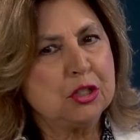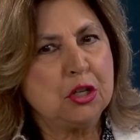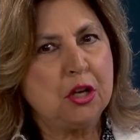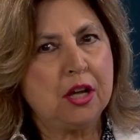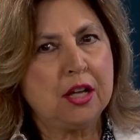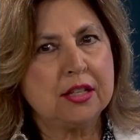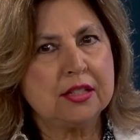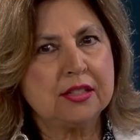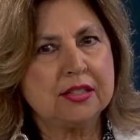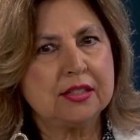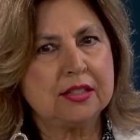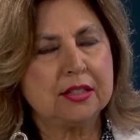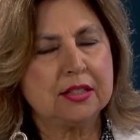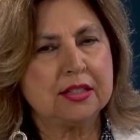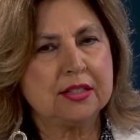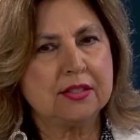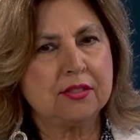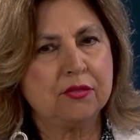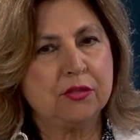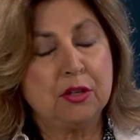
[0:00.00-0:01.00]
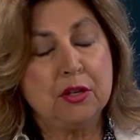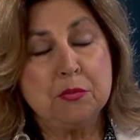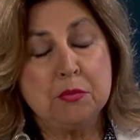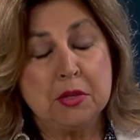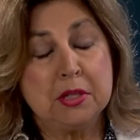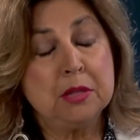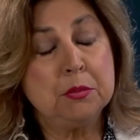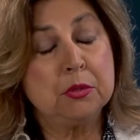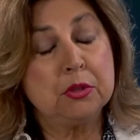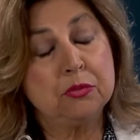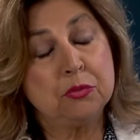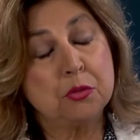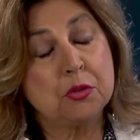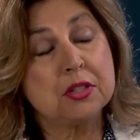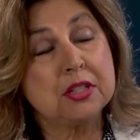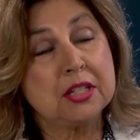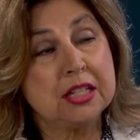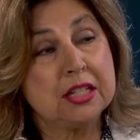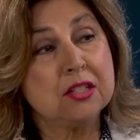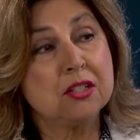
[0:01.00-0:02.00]
cost is a very minimal,
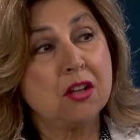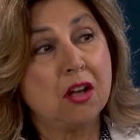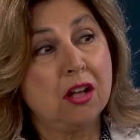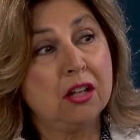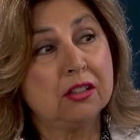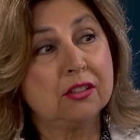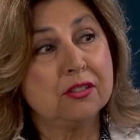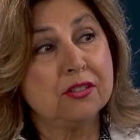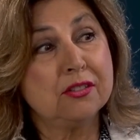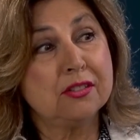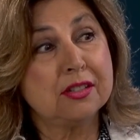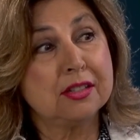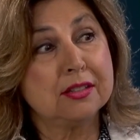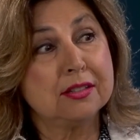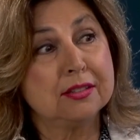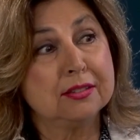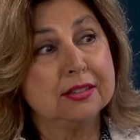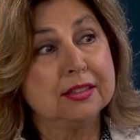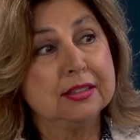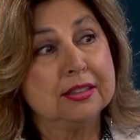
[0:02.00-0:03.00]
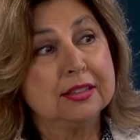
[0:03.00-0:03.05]
fourteen dollars, and